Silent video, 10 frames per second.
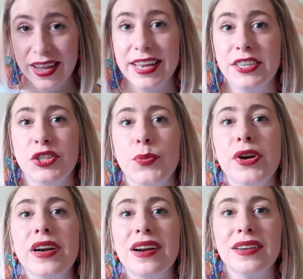it is to
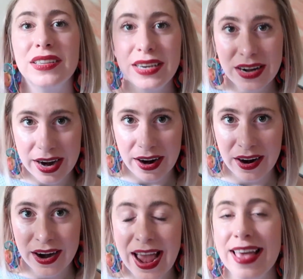put it on clean
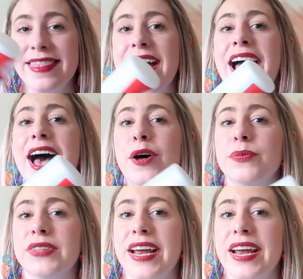hair, and that helps